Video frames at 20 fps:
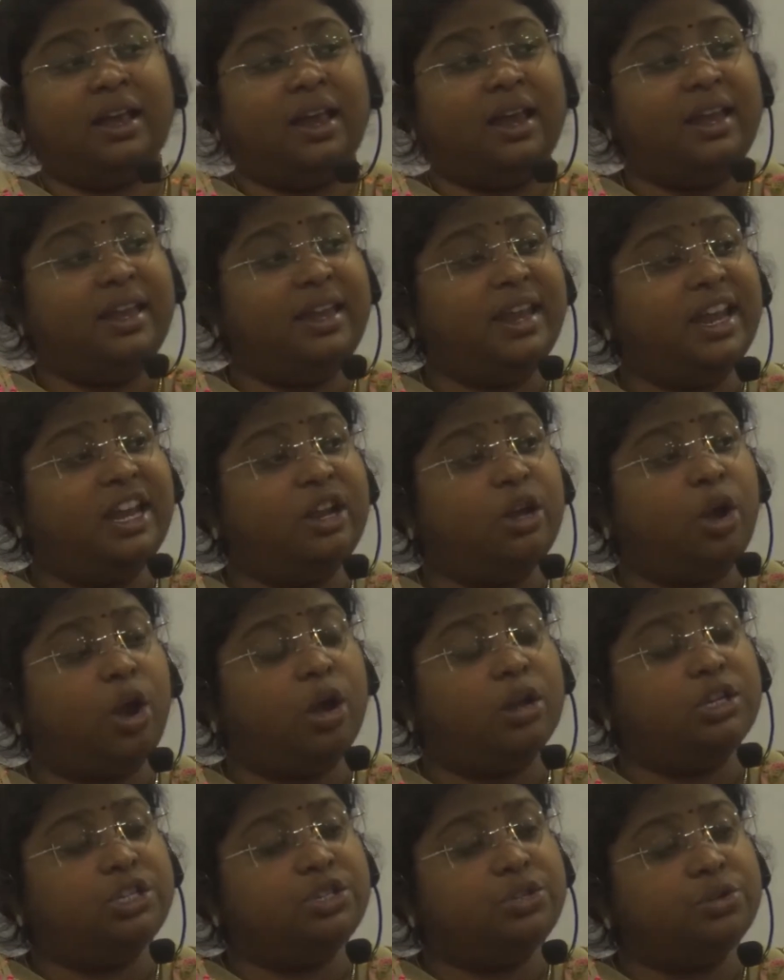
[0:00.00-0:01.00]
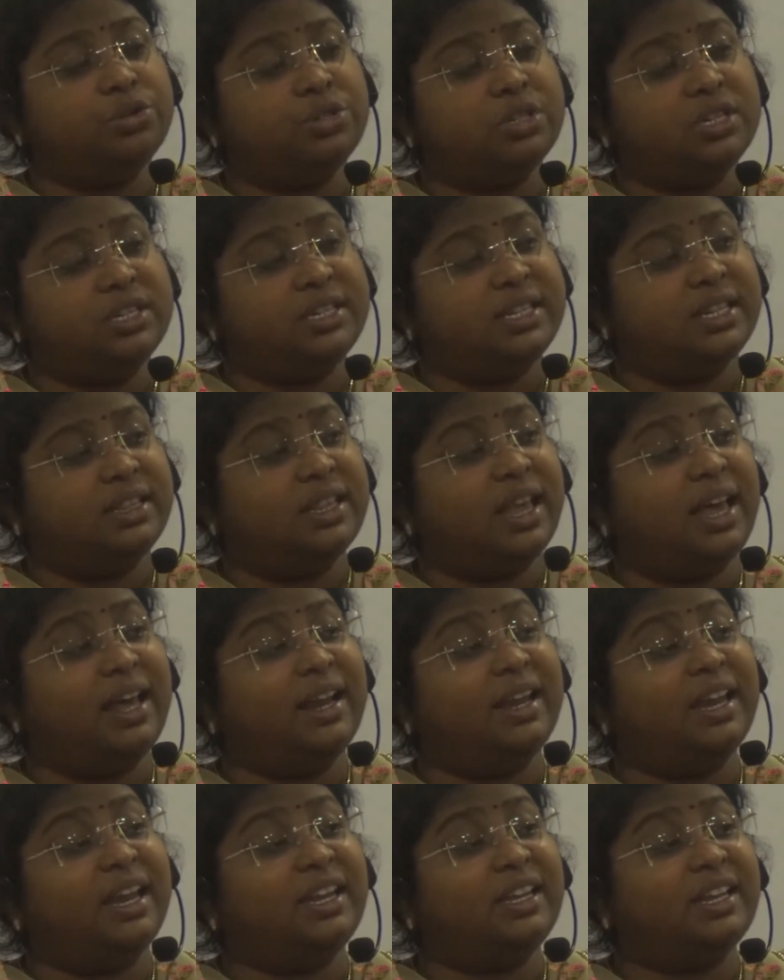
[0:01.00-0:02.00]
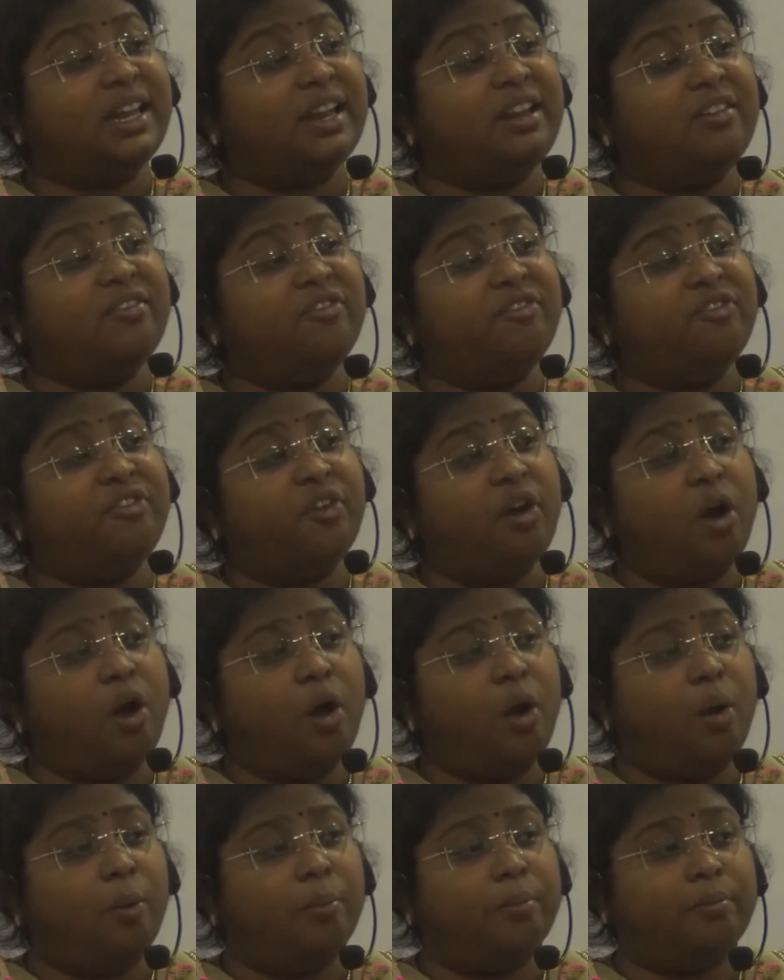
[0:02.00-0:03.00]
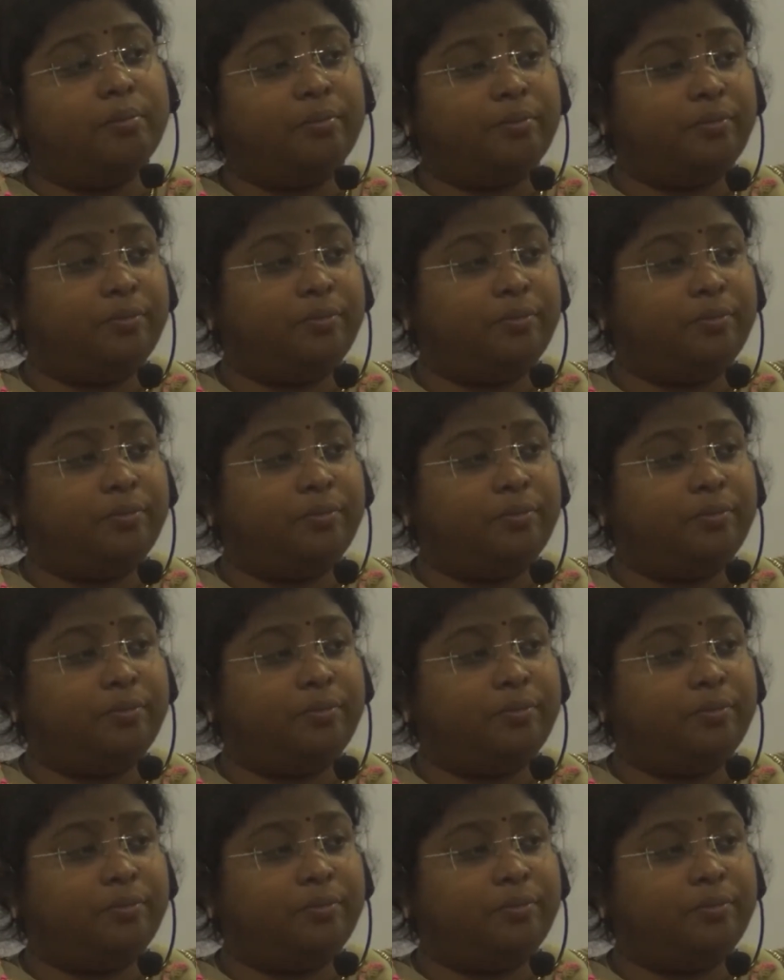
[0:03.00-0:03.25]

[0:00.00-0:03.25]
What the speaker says: Indian constitution is in the written form.